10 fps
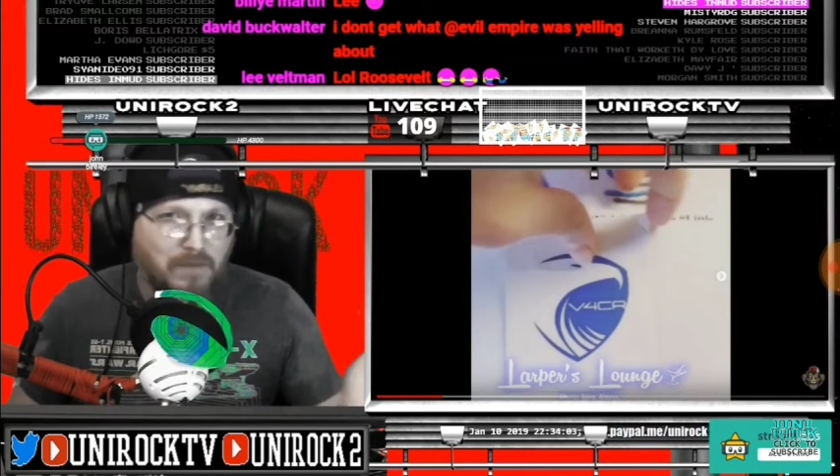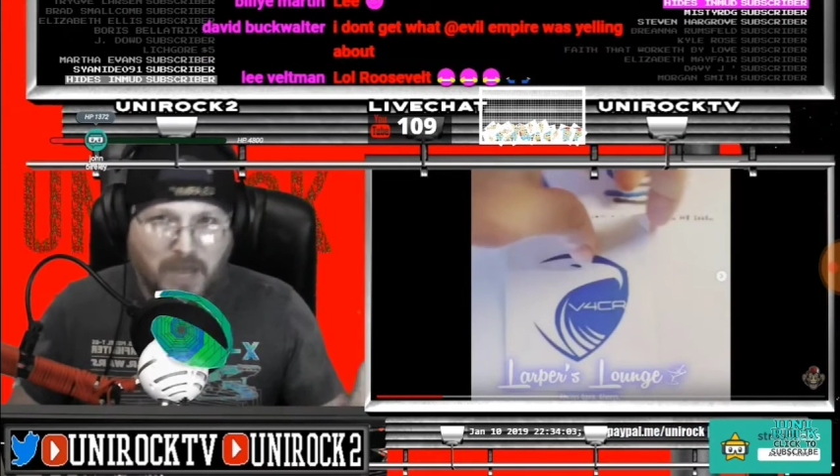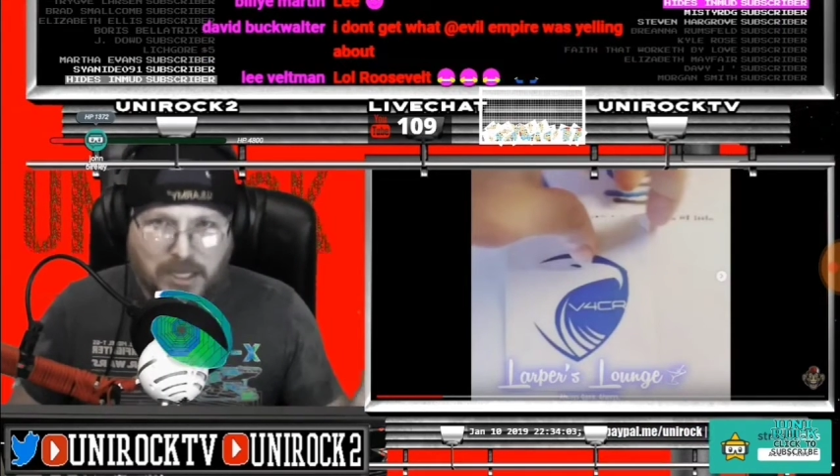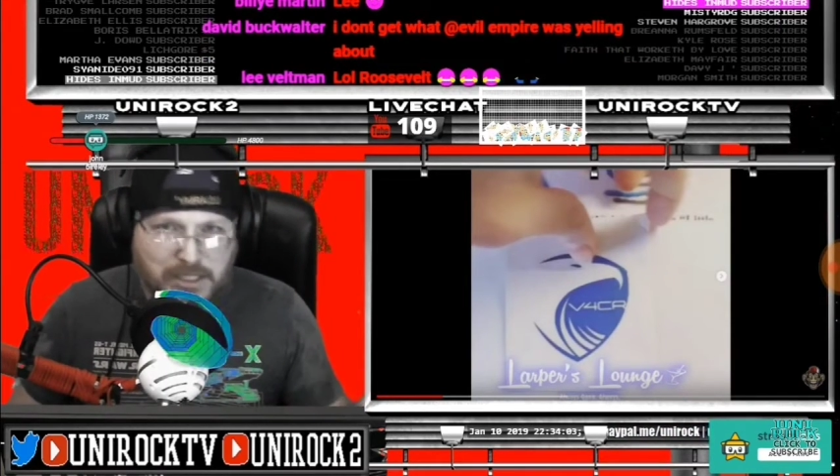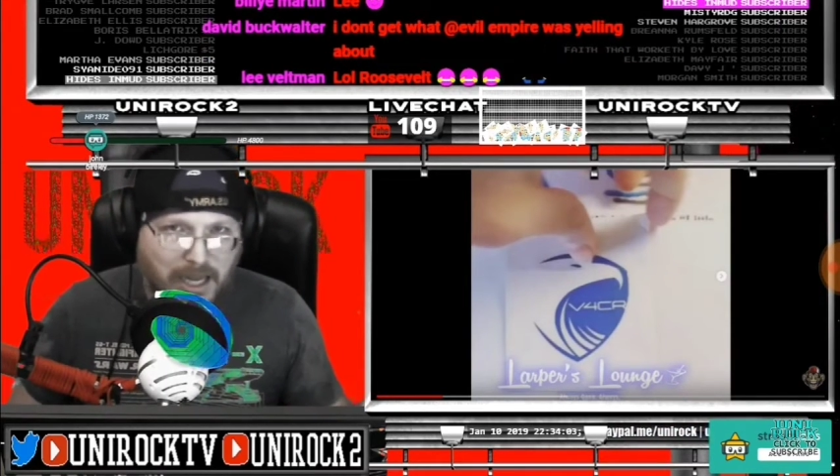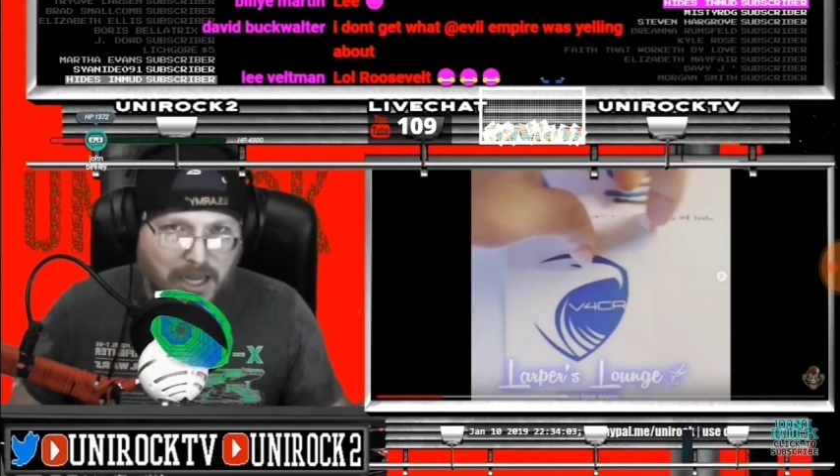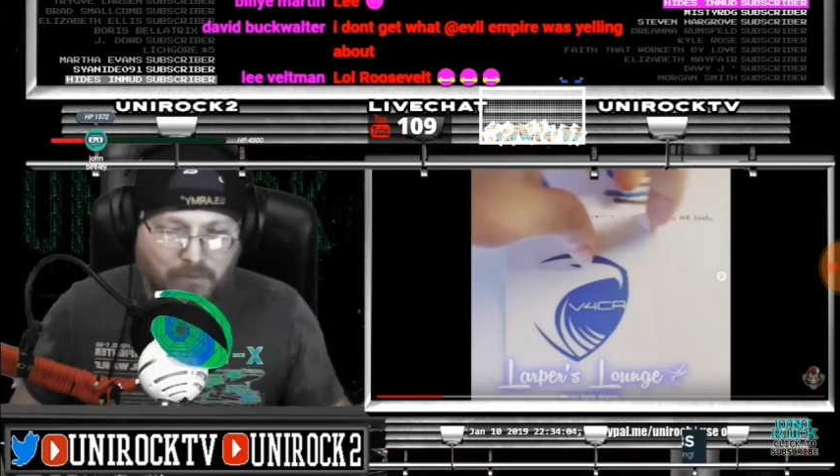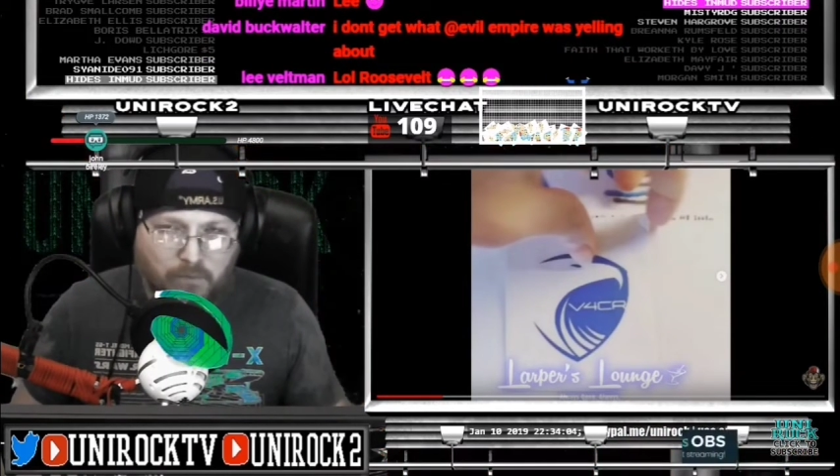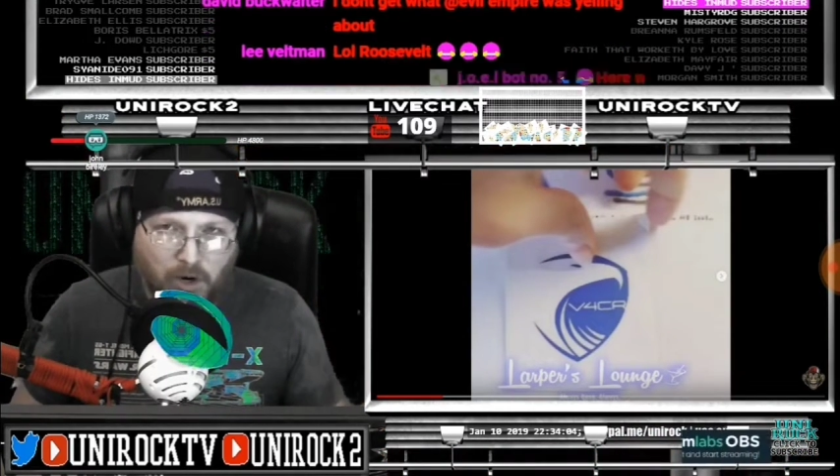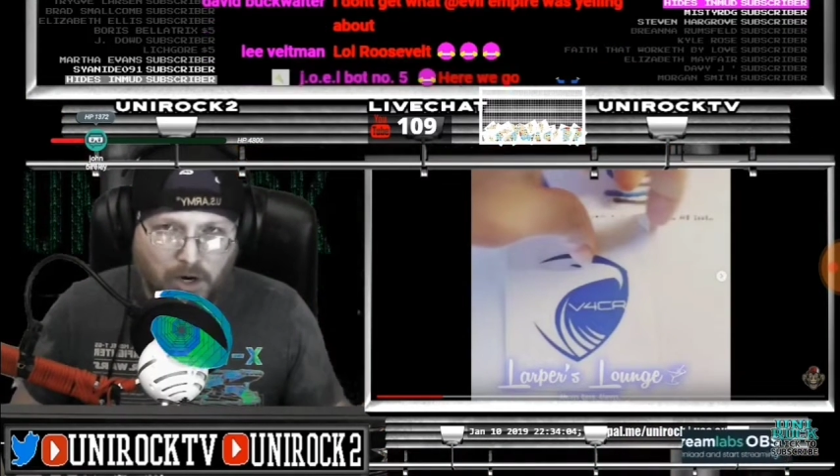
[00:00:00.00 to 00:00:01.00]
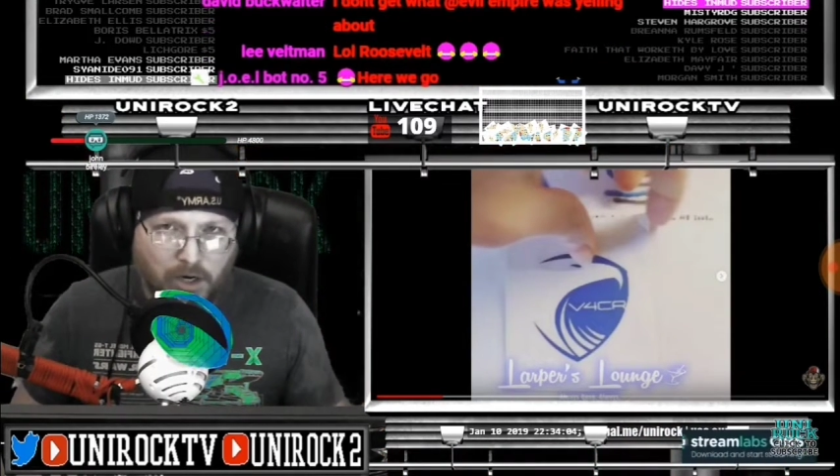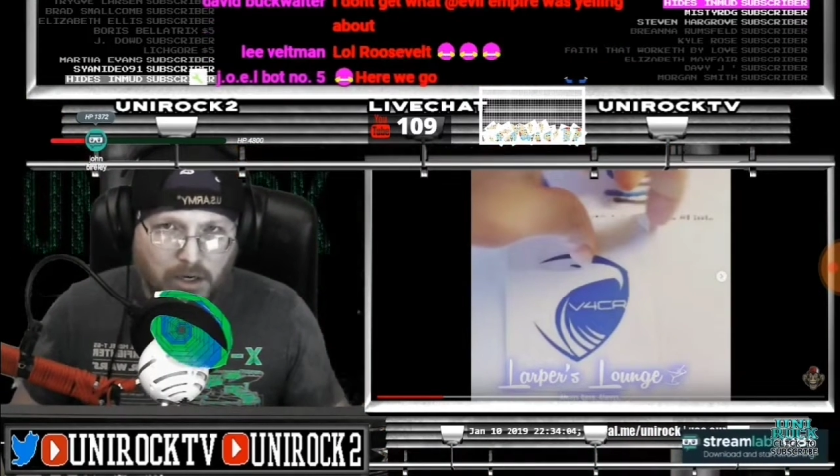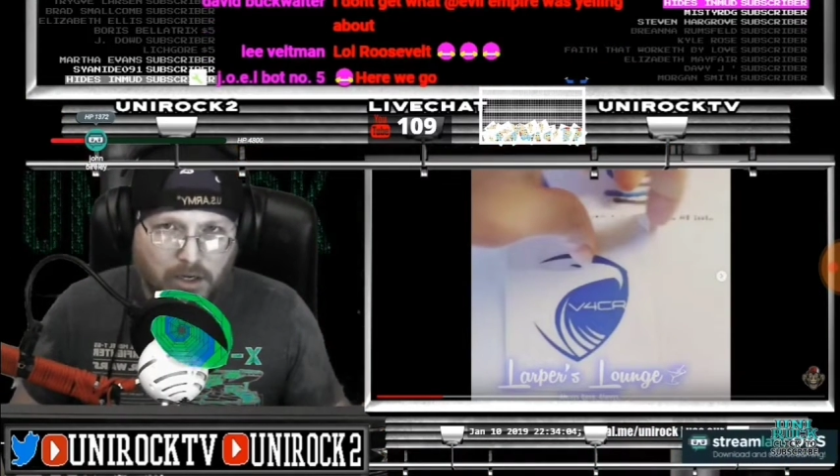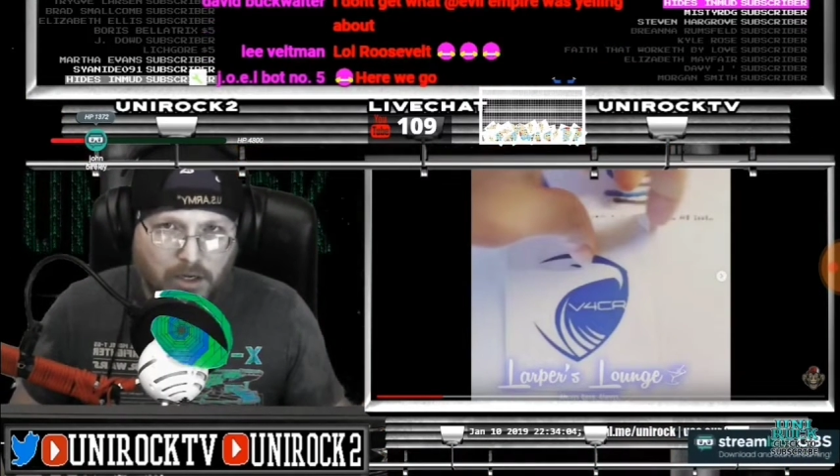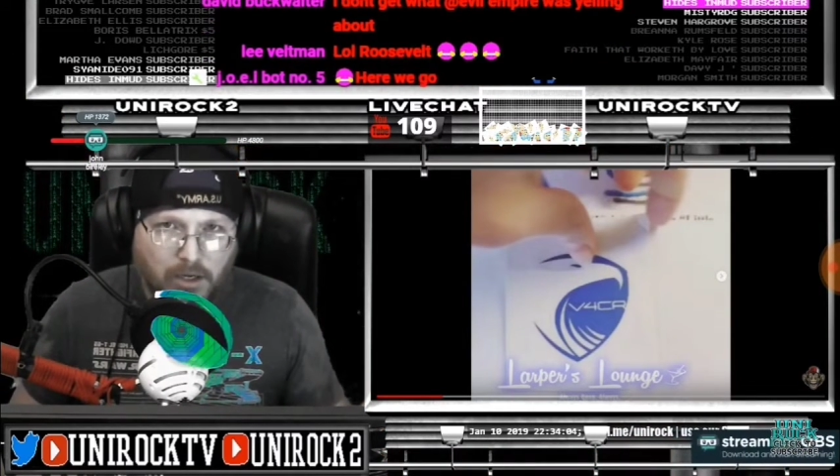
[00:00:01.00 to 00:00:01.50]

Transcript: investigative work,